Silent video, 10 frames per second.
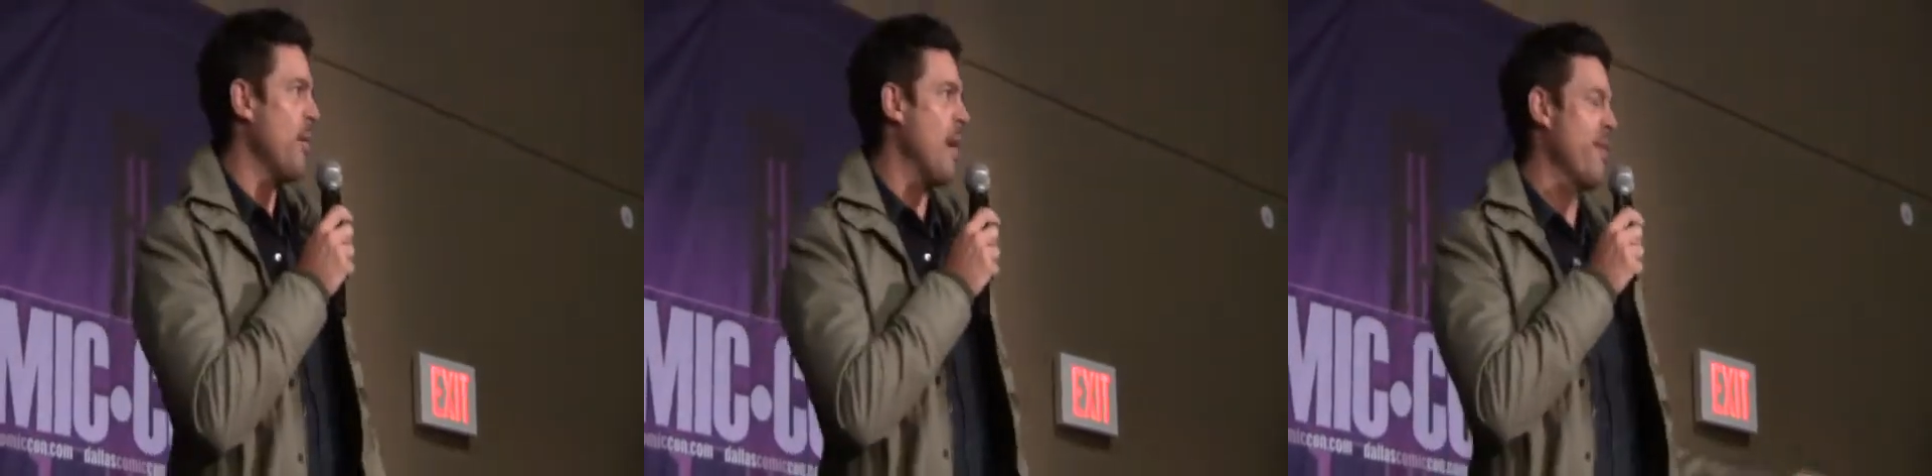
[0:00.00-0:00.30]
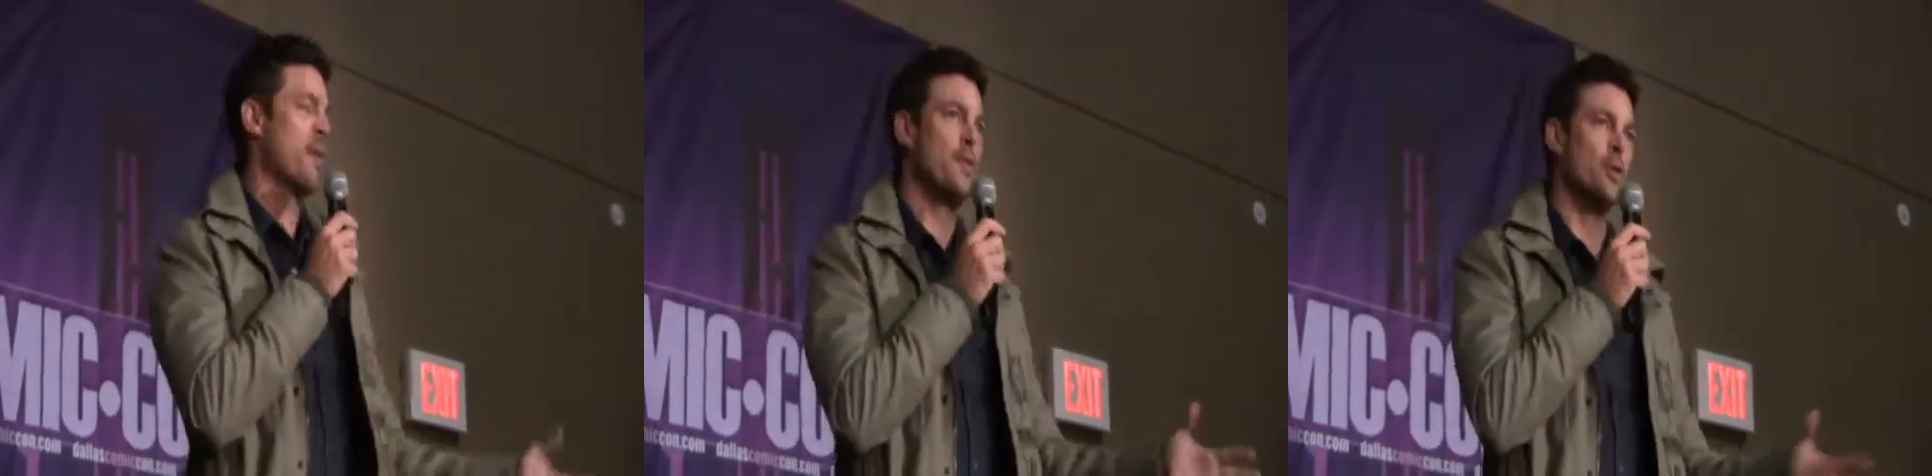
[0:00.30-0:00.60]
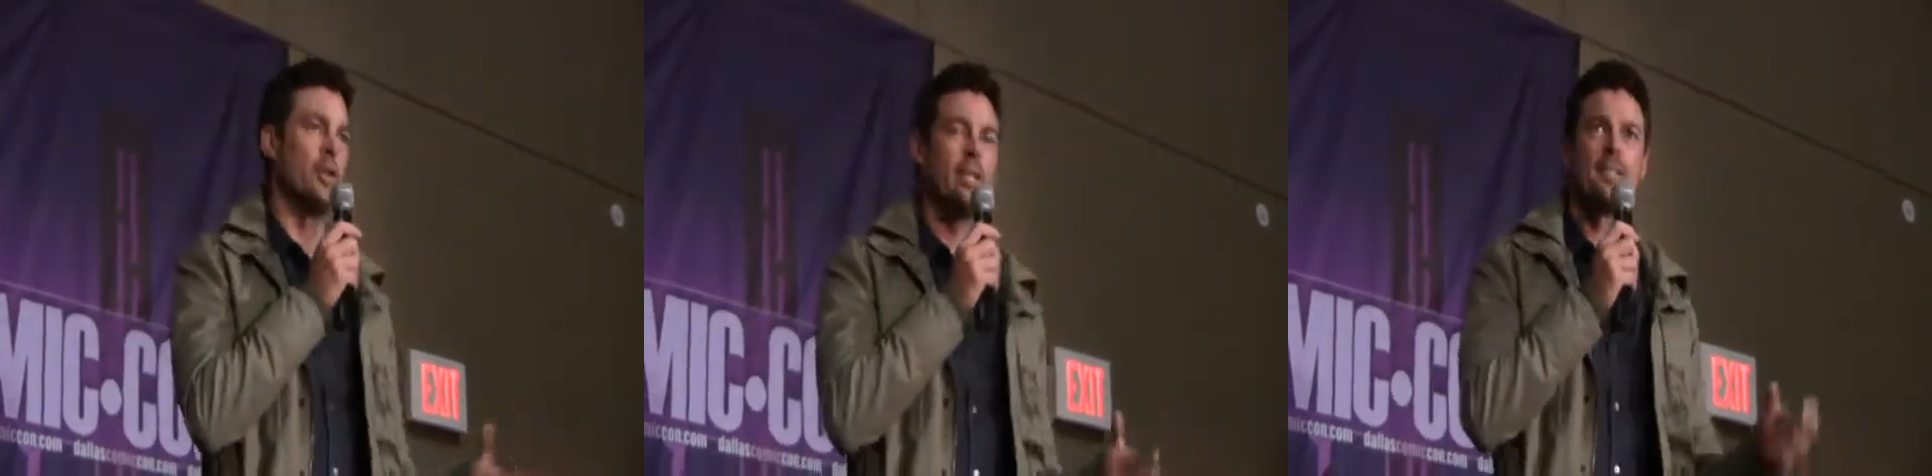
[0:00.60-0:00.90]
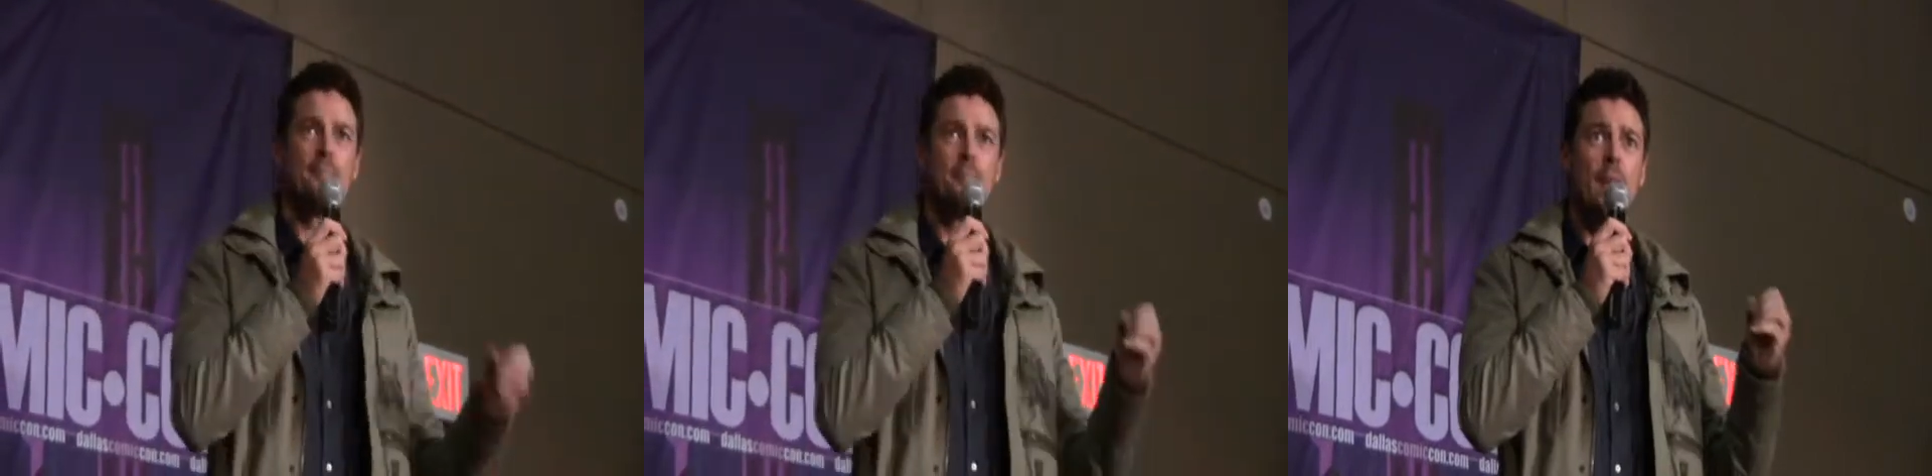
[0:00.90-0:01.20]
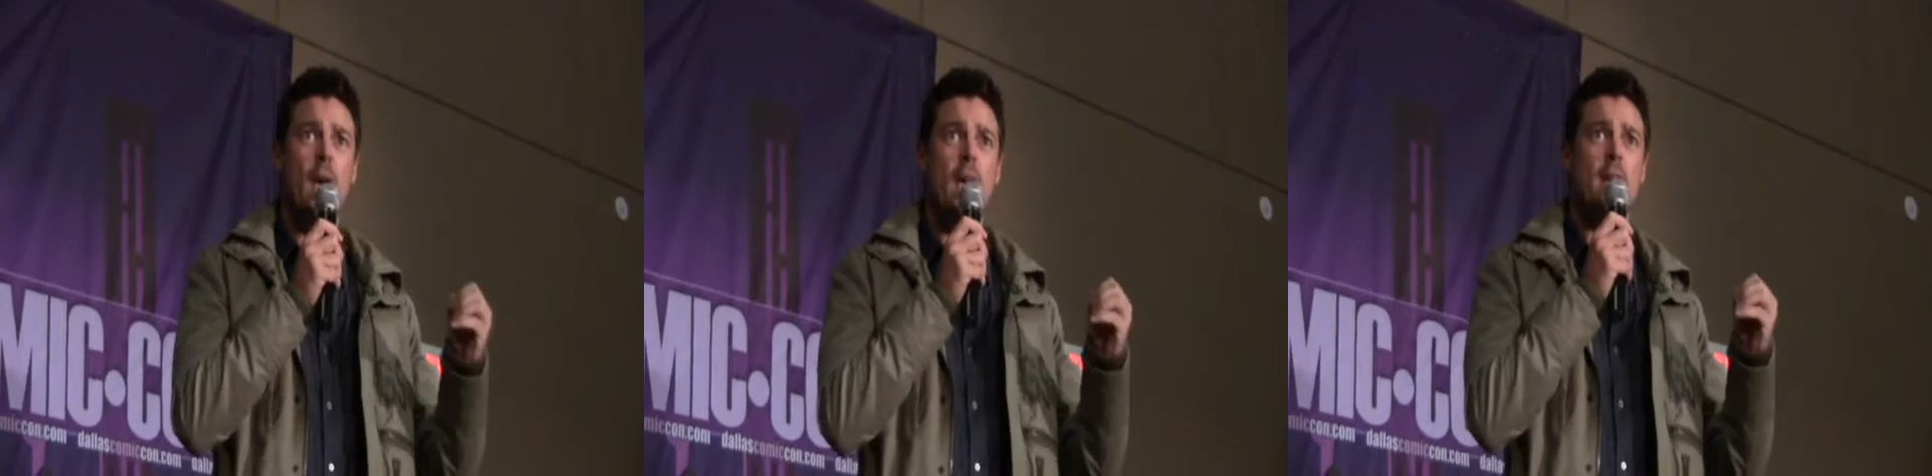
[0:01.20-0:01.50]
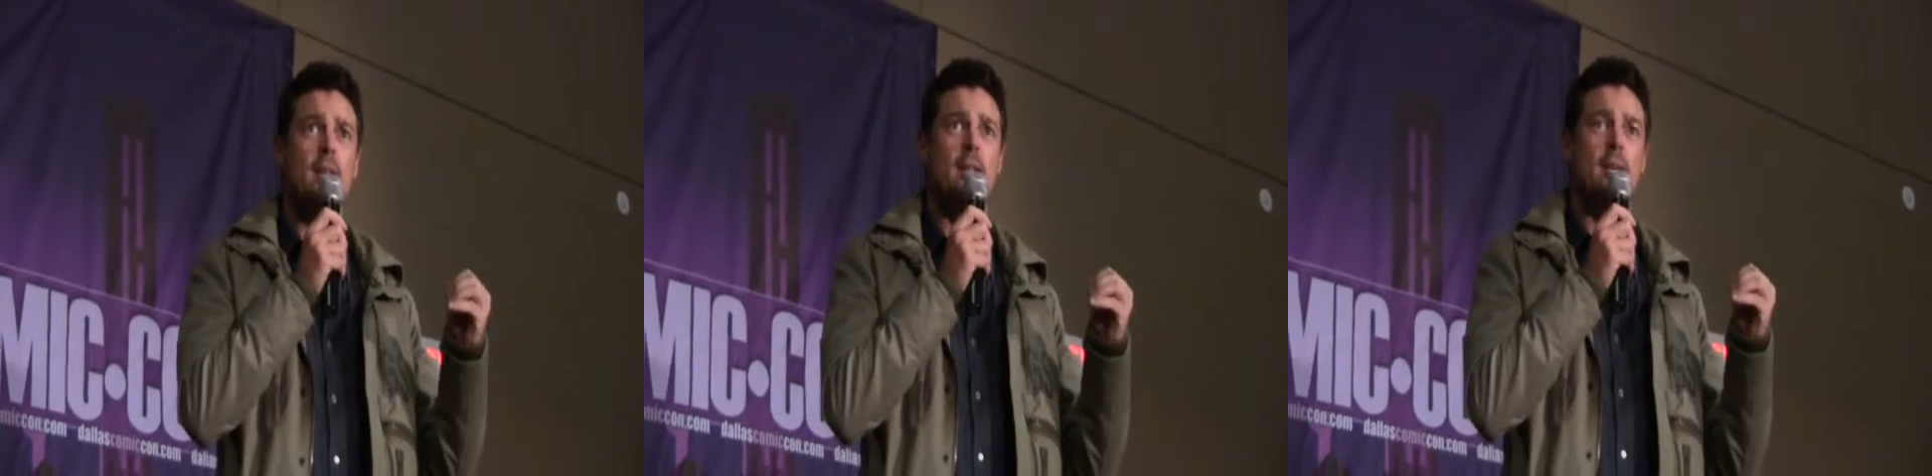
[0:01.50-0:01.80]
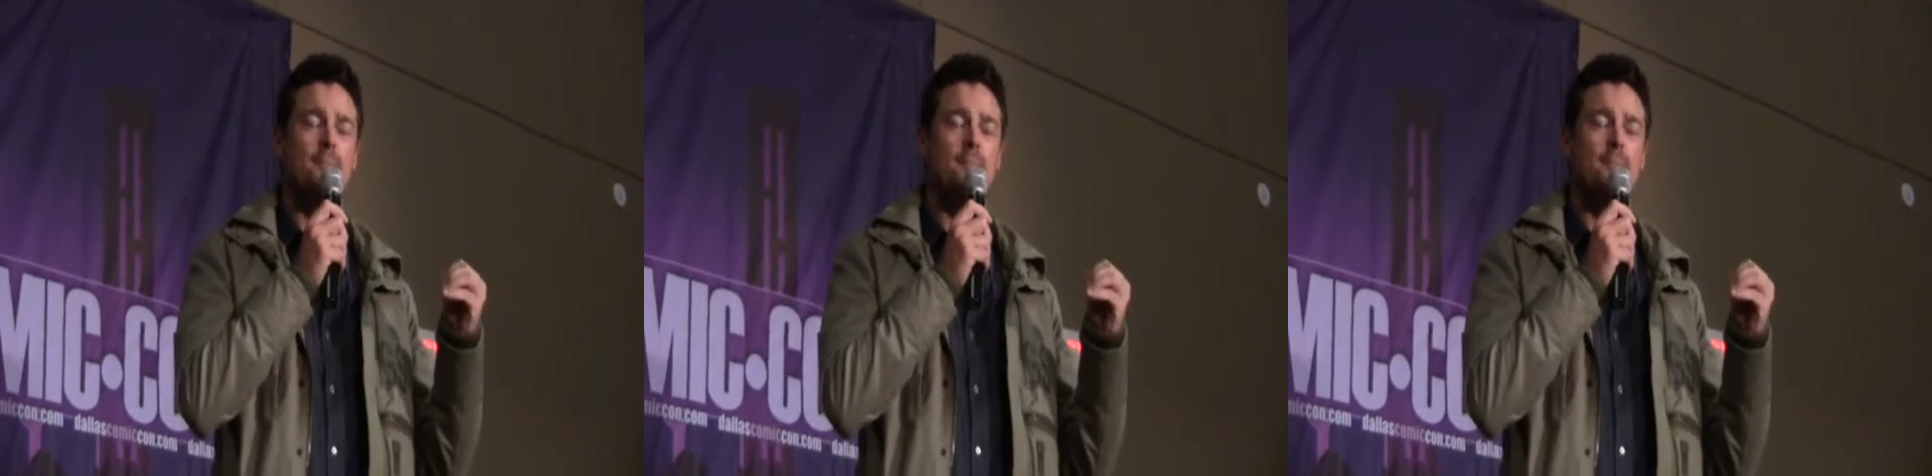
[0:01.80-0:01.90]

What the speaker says: having a few drinks, and